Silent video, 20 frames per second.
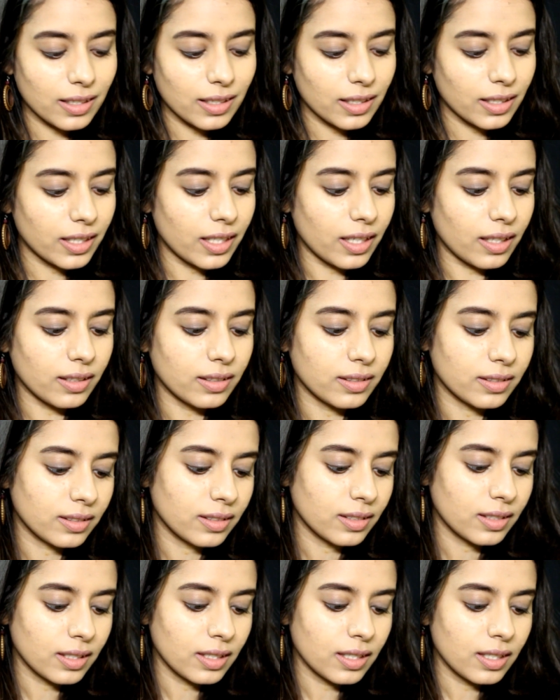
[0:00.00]
Yeah,
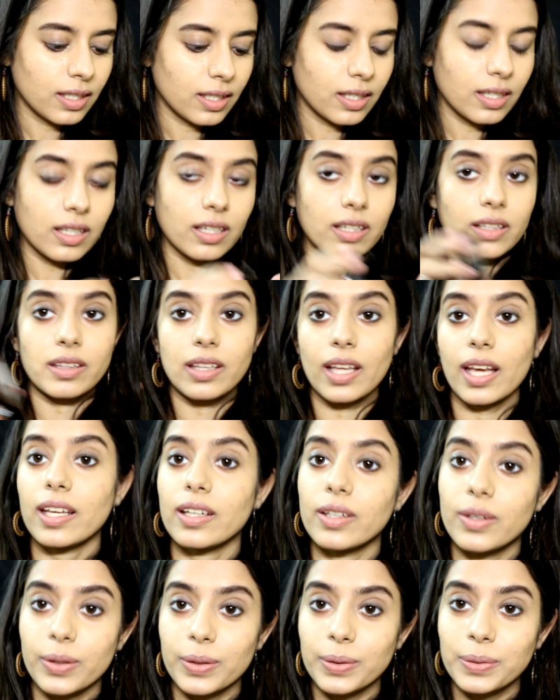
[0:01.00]
there
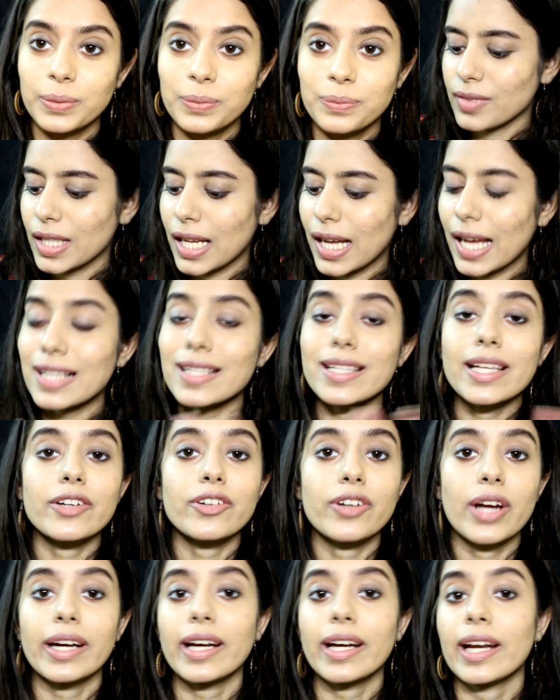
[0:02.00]
you go. I
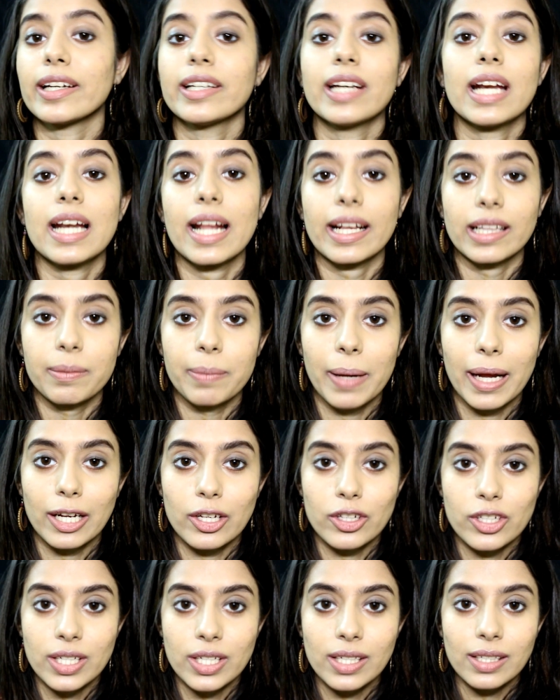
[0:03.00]
said right, I really like the
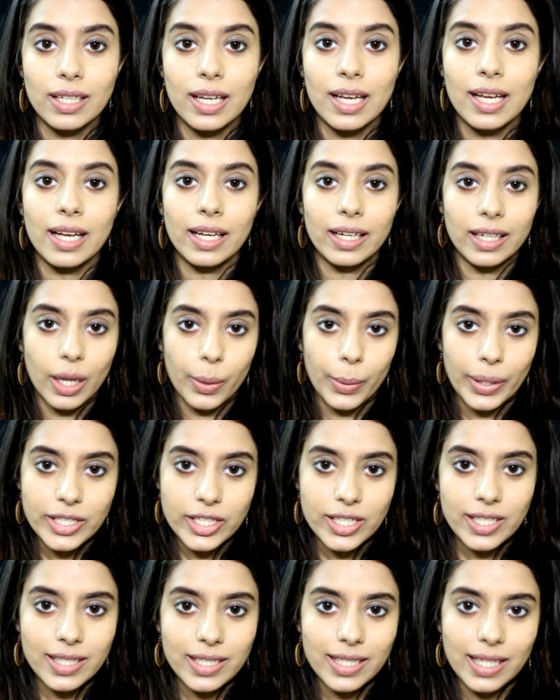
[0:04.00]
packaging. Now I
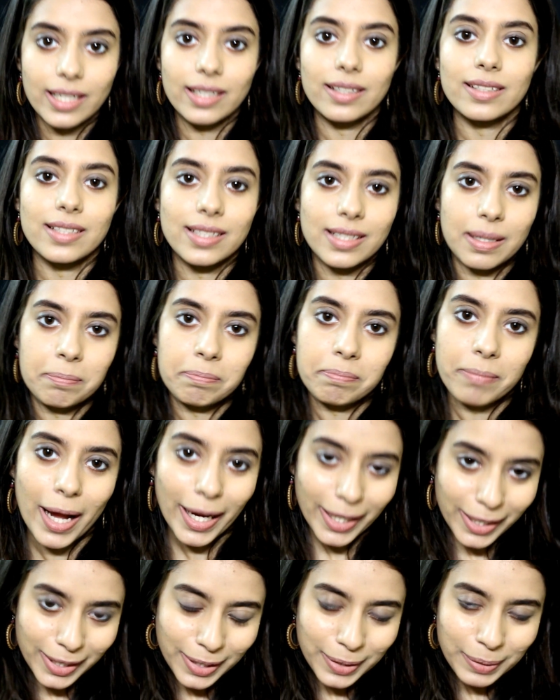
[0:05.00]
just take a step
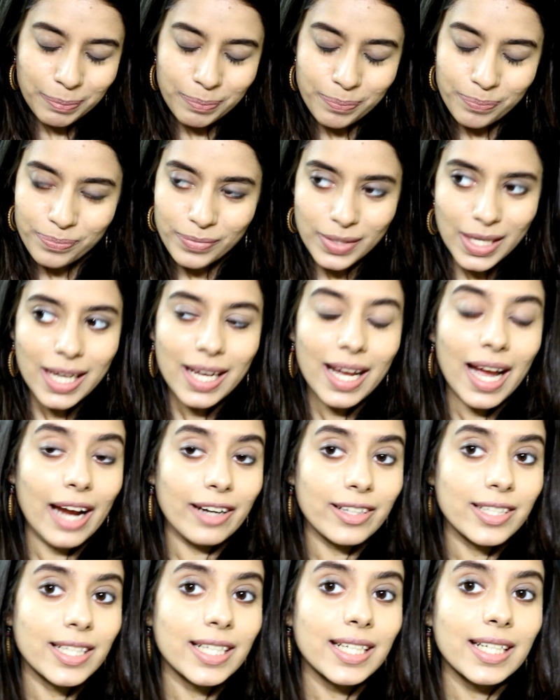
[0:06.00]
back. I
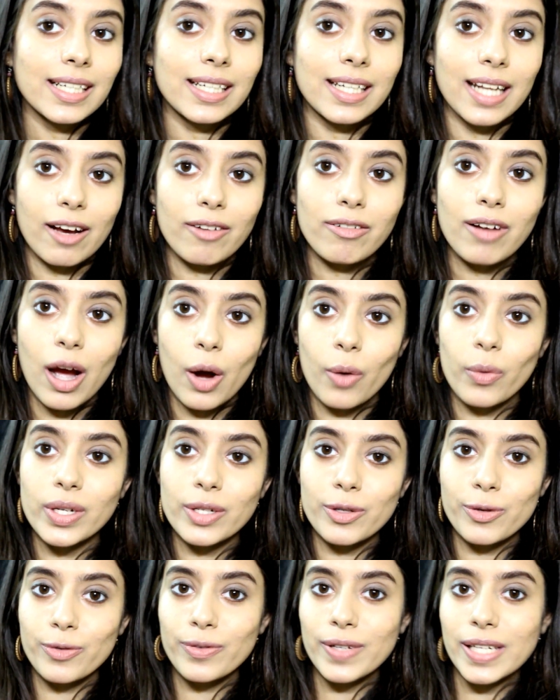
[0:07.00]
really love how
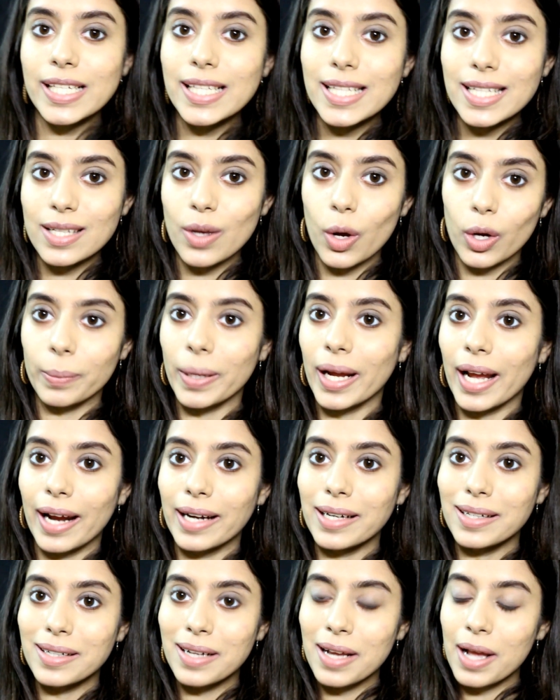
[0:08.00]
it feels on my
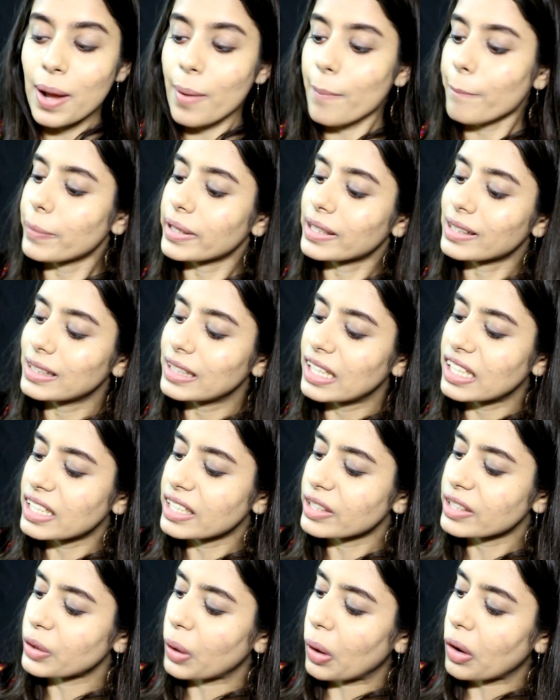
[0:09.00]
hand, but
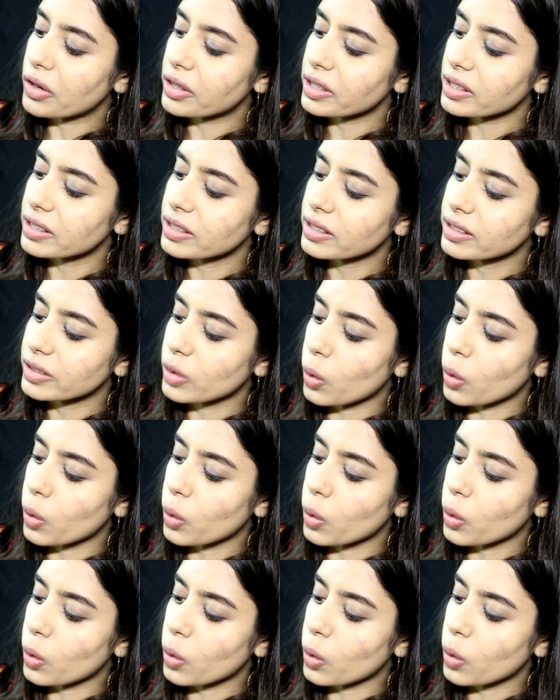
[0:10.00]
clearly not the